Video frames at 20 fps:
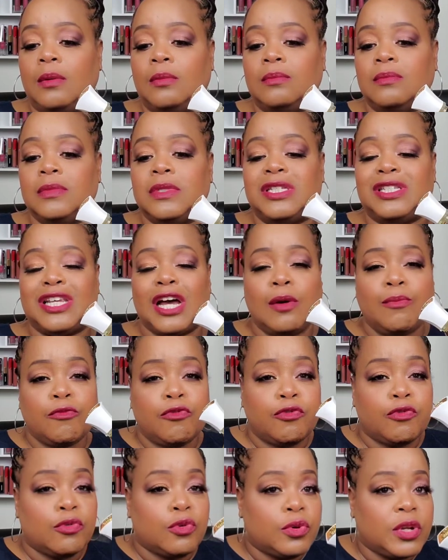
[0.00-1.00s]
some
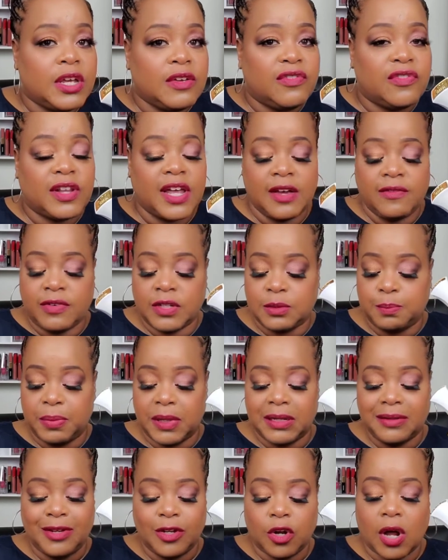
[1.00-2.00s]
fruity flavors,
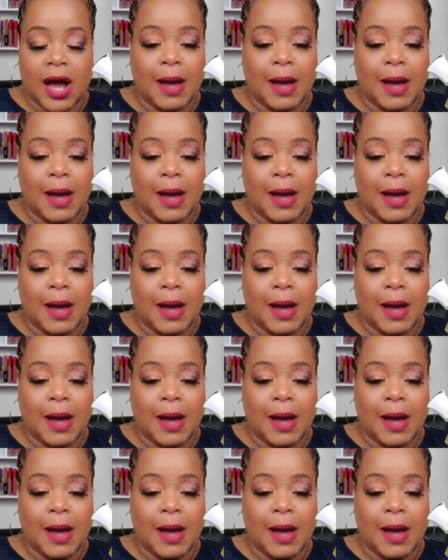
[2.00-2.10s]
but you know,